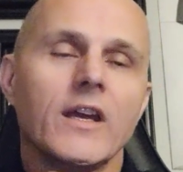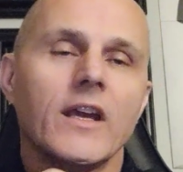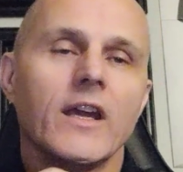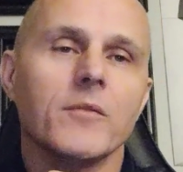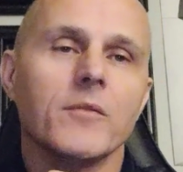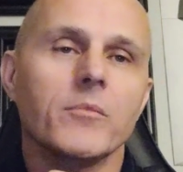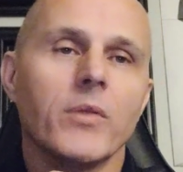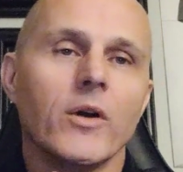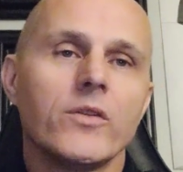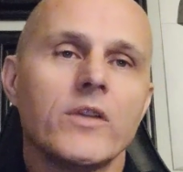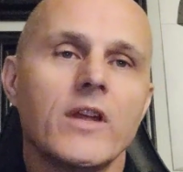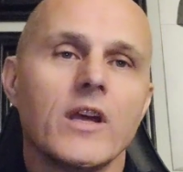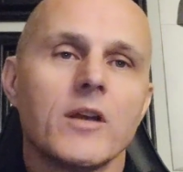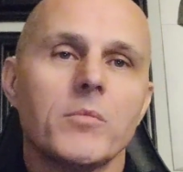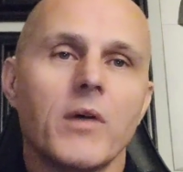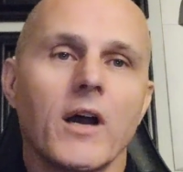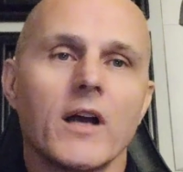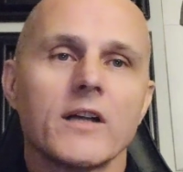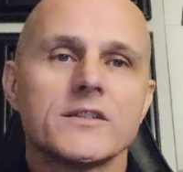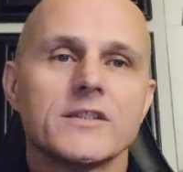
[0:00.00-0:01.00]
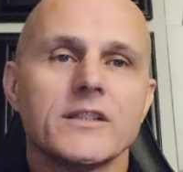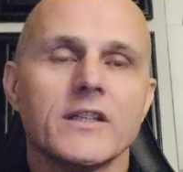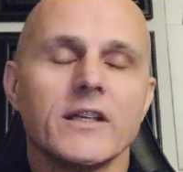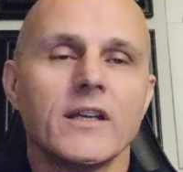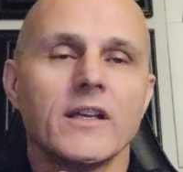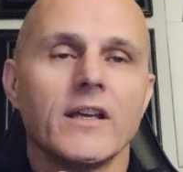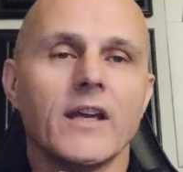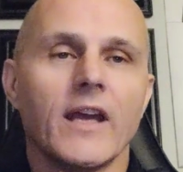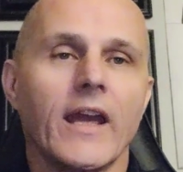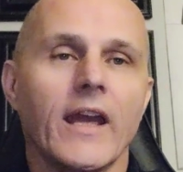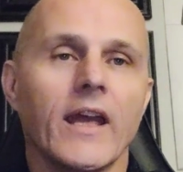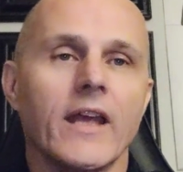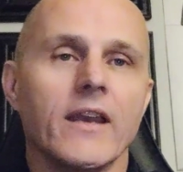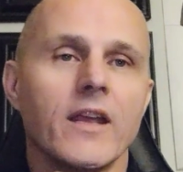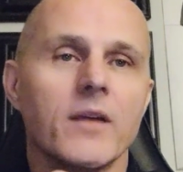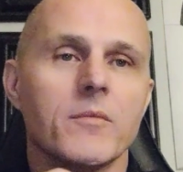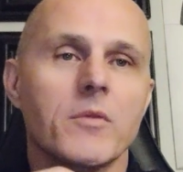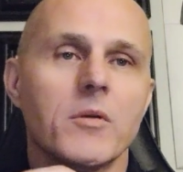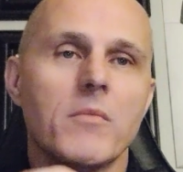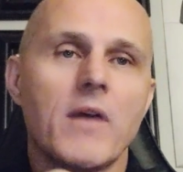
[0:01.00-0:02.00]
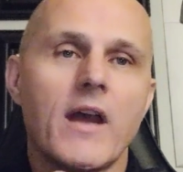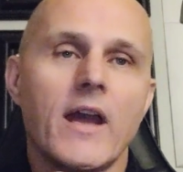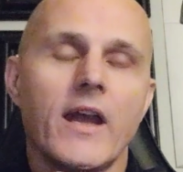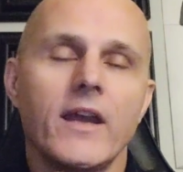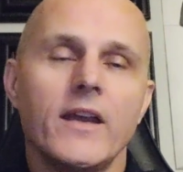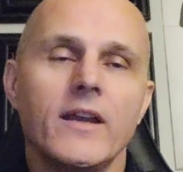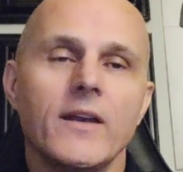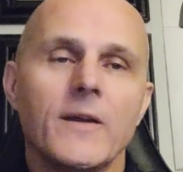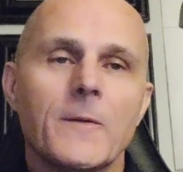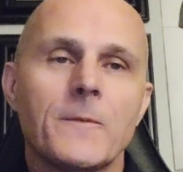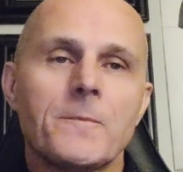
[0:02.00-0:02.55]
in both kickboxing and M M A.